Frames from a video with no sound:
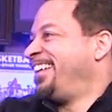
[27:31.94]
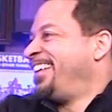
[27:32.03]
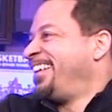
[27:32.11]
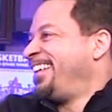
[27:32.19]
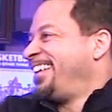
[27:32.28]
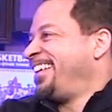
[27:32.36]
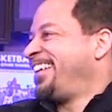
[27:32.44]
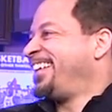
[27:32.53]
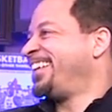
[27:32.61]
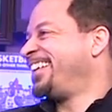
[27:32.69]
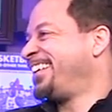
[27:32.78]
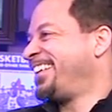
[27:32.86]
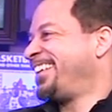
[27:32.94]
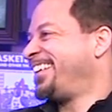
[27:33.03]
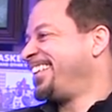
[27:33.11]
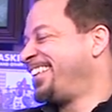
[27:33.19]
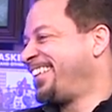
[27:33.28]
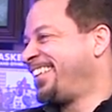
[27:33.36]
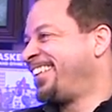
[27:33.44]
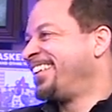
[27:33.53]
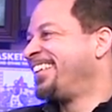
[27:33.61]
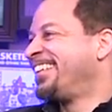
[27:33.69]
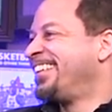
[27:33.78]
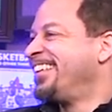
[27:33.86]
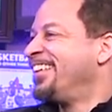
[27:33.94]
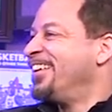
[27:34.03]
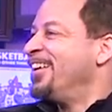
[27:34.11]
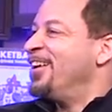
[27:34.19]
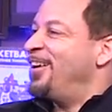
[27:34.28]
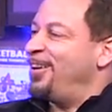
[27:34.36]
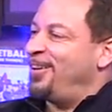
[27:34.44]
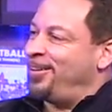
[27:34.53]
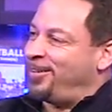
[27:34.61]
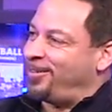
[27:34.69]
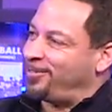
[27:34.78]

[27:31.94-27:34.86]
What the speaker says: No words are spoken by the person on screen.